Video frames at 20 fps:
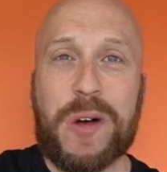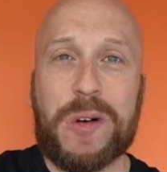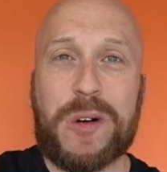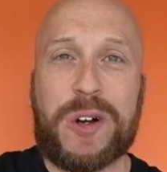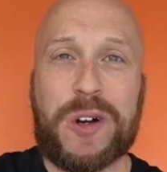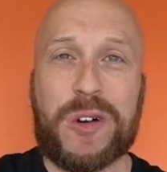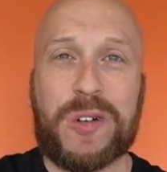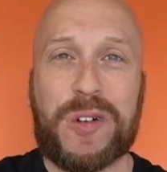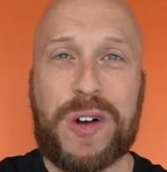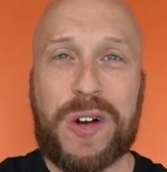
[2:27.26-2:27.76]
no
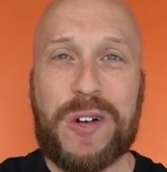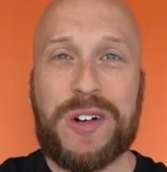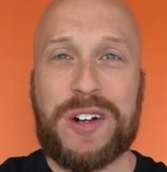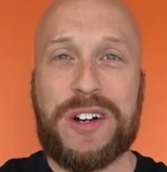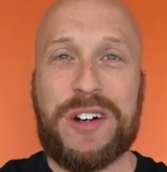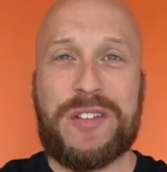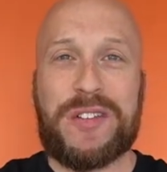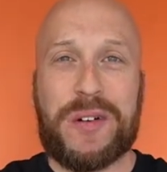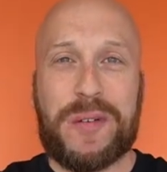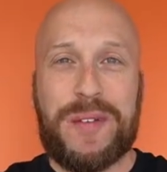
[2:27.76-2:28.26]

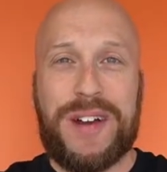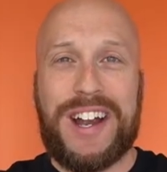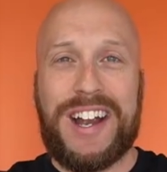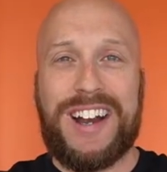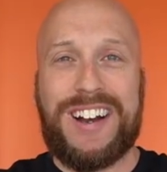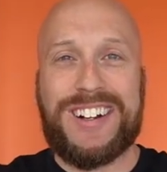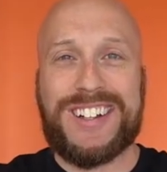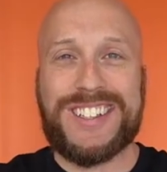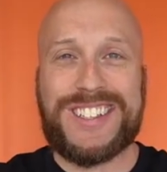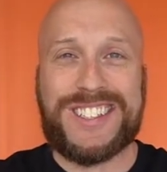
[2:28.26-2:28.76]
Corona from
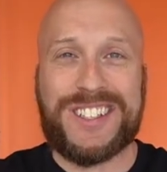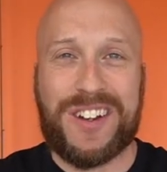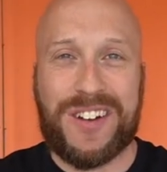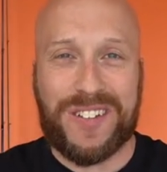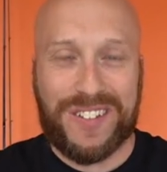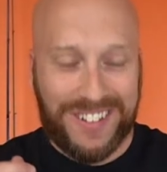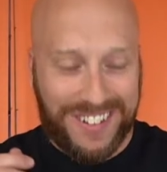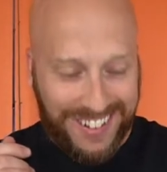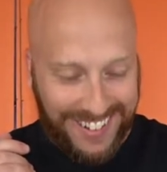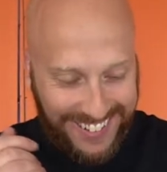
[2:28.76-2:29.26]

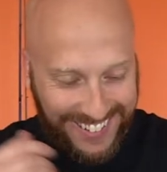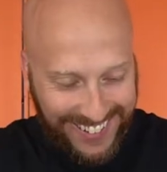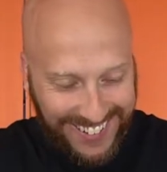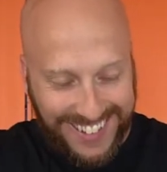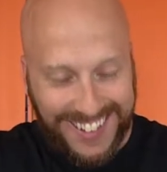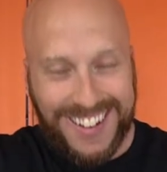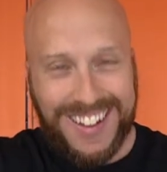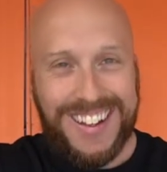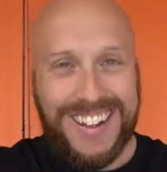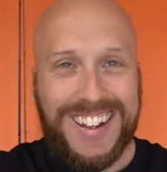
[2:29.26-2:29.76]
Arizona.
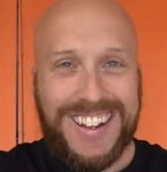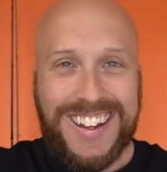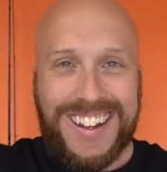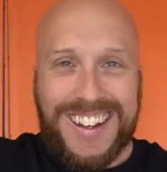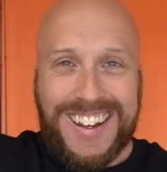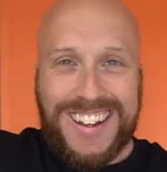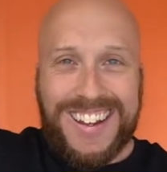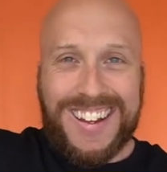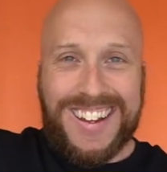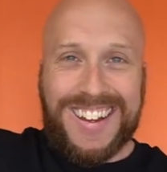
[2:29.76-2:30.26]

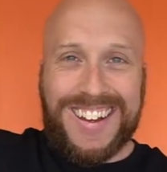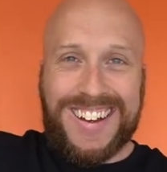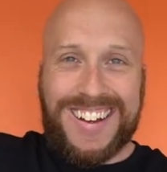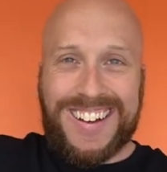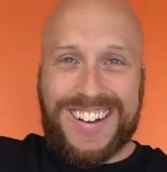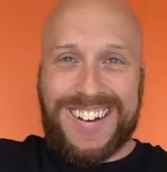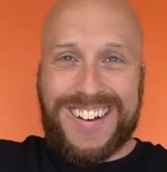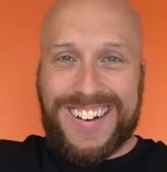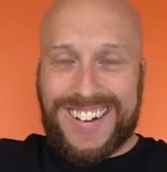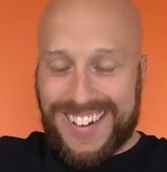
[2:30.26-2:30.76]

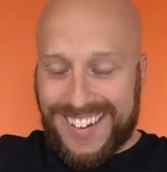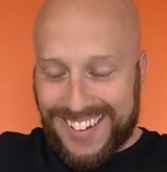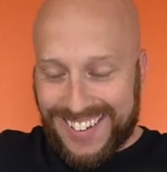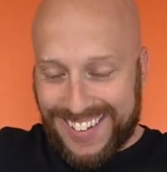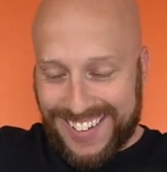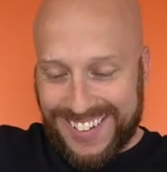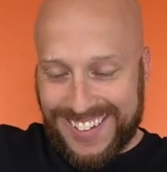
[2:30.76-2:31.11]
Uh,